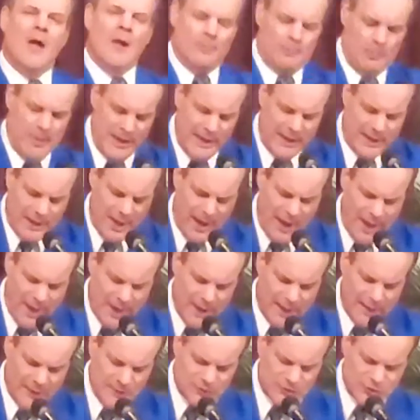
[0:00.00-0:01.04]

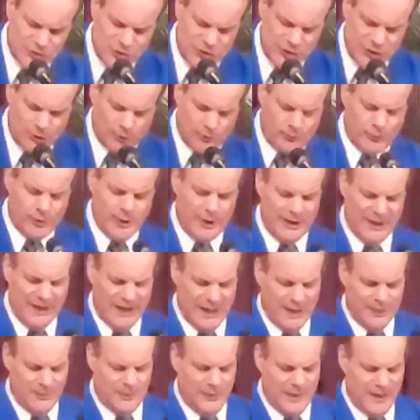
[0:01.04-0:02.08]
Because children
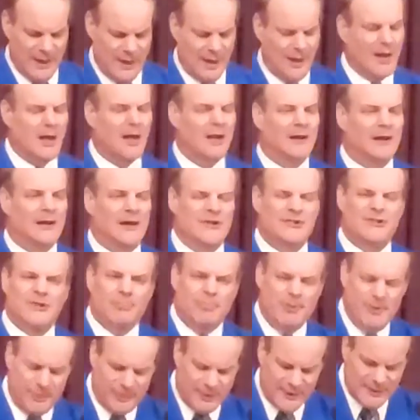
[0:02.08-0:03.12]
in the
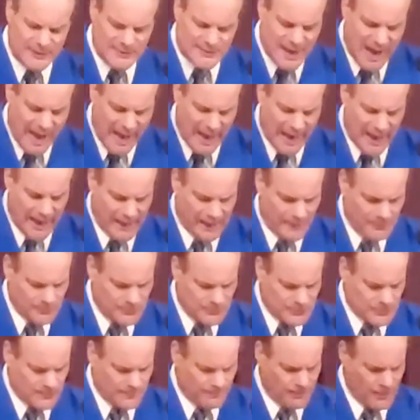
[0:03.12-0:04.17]
Elizabethan
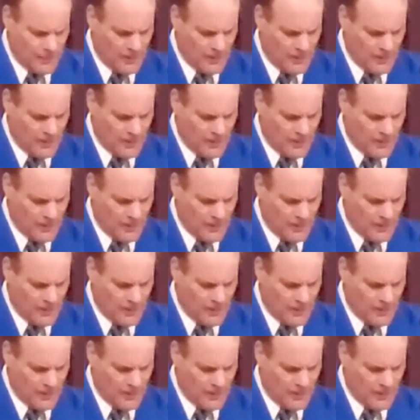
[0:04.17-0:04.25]
times